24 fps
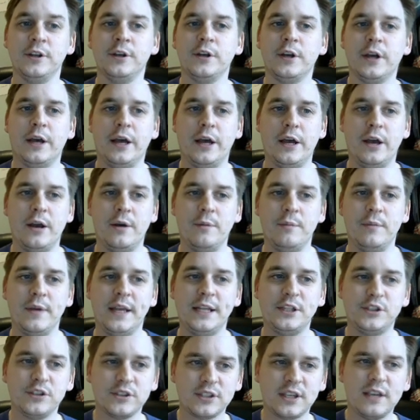It
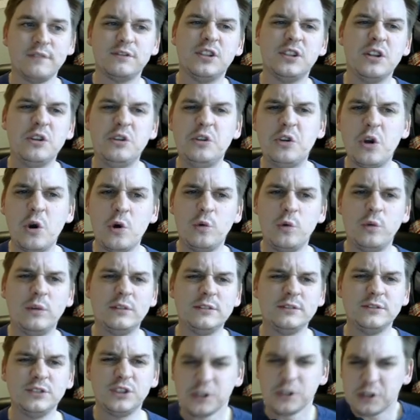just gives the note
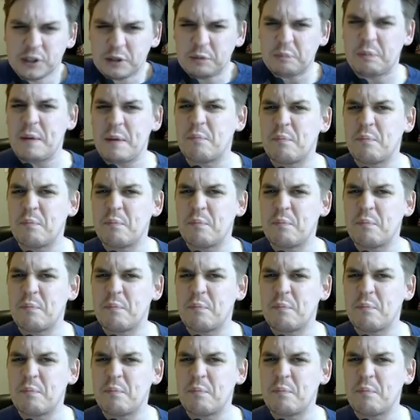just a bit